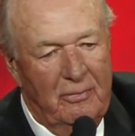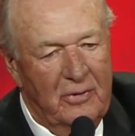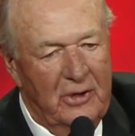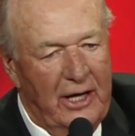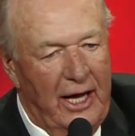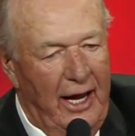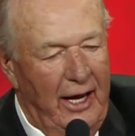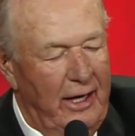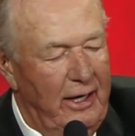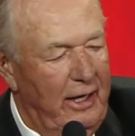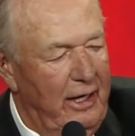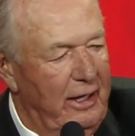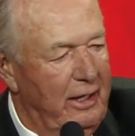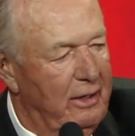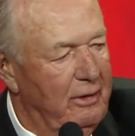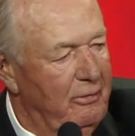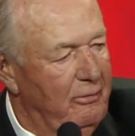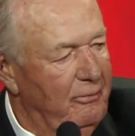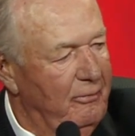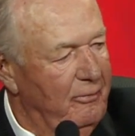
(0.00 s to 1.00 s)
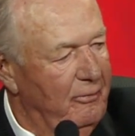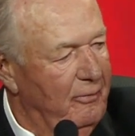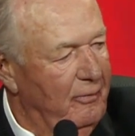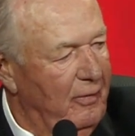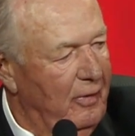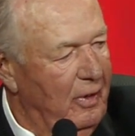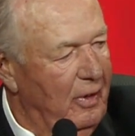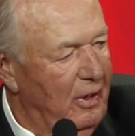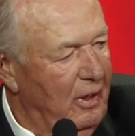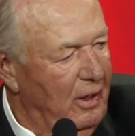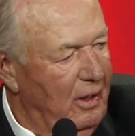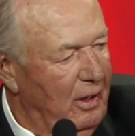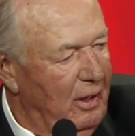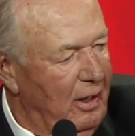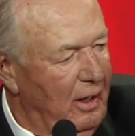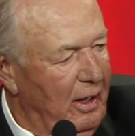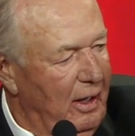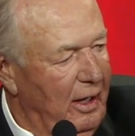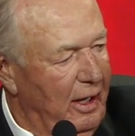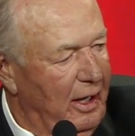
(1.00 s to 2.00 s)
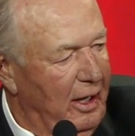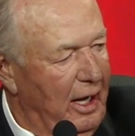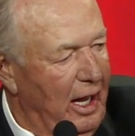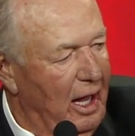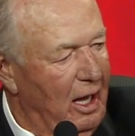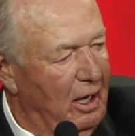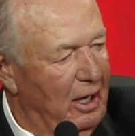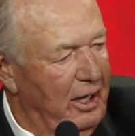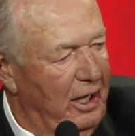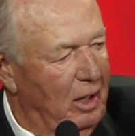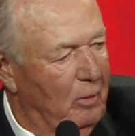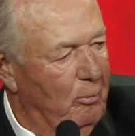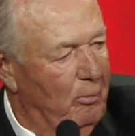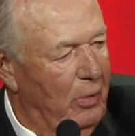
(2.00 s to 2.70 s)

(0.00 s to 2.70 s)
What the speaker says: Katie and Ellie and